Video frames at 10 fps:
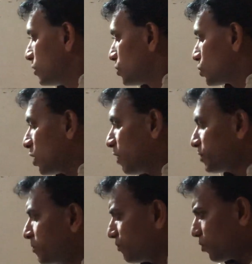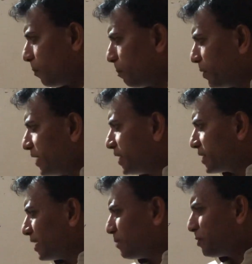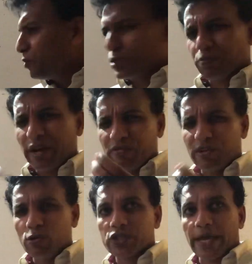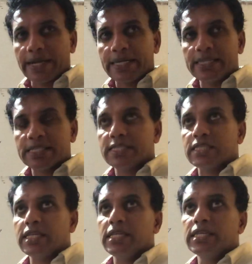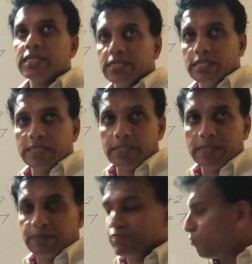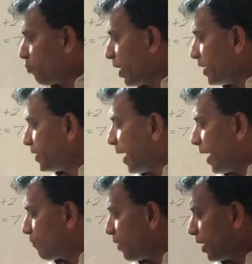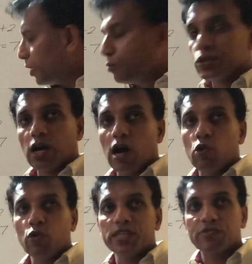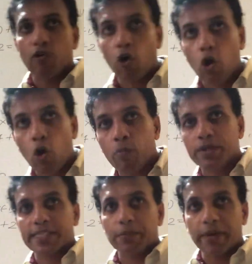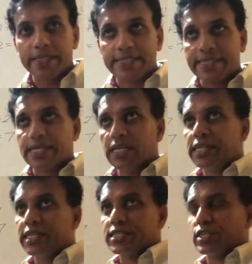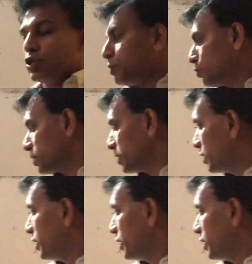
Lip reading: So after complete the table, you spend few seconds and see the y values, how it's formed, symmetrically distributed.